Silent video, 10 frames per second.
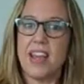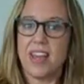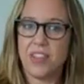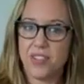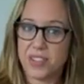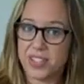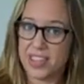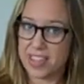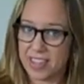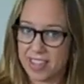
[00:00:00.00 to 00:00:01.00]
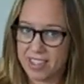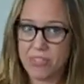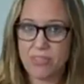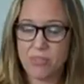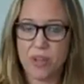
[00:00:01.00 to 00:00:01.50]
and using it
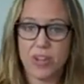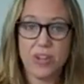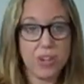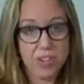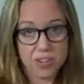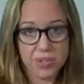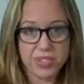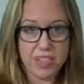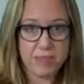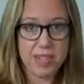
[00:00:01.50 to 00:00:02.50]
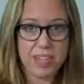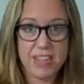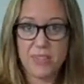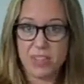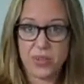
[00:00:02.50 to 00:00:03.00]
again for a new assignment,
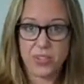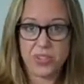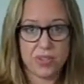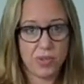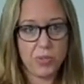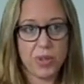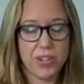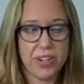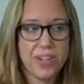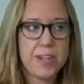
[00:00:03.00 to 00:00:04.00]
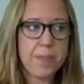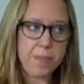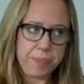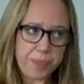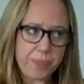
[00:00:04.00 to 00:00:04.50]
even though it's your own work.
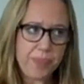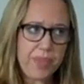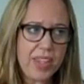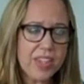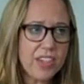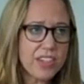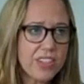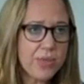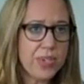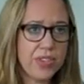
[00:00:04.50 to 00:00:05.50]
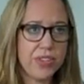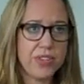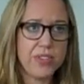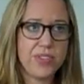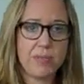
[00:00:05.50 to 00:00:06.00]
It also
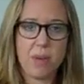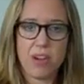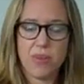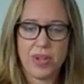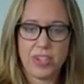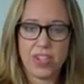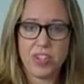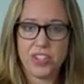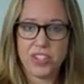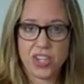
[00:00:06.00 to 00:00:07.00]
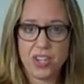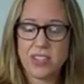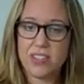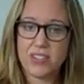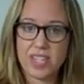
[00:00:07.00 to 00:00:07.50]
includes borrowing large
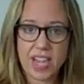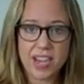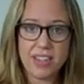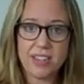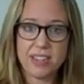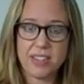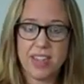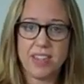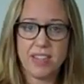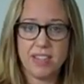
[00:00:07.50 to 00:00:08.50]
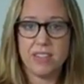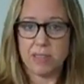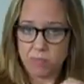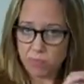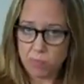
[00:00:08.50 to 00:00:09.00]
chunks of text and
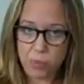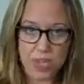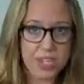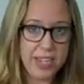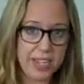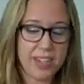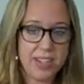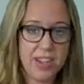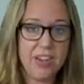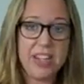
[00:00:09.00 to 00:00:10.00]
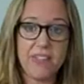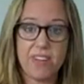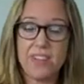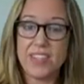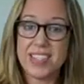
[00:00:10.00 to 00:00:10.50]
putting it in there, even
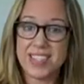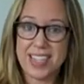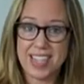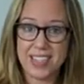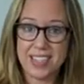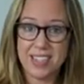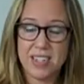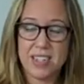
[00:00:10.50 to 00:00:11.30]
if it's cited,